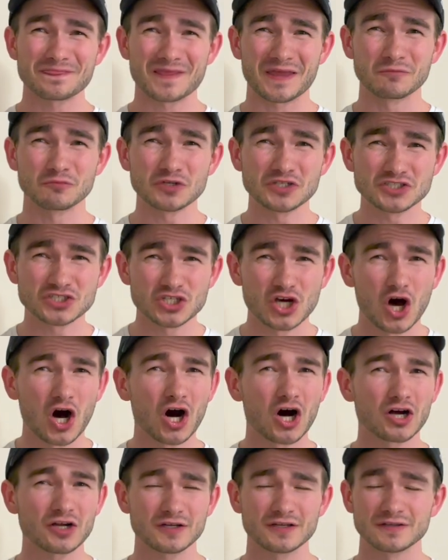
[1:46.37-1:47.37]
And we
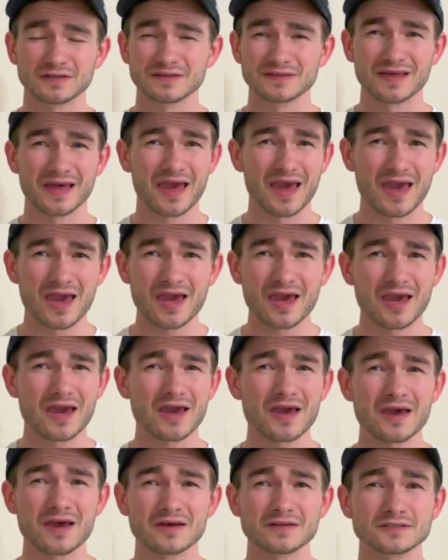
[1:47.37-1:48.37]
talk
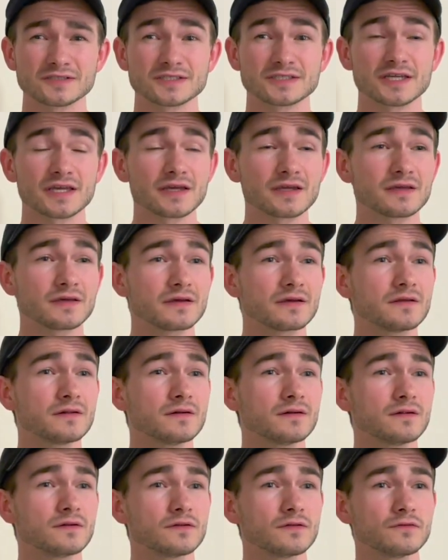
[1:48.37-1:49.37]
and take
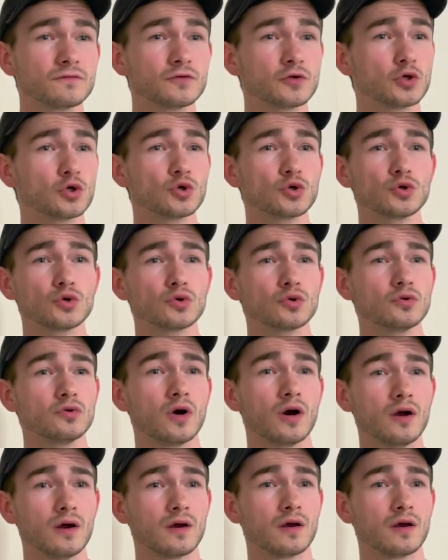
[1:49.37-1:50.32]
in the view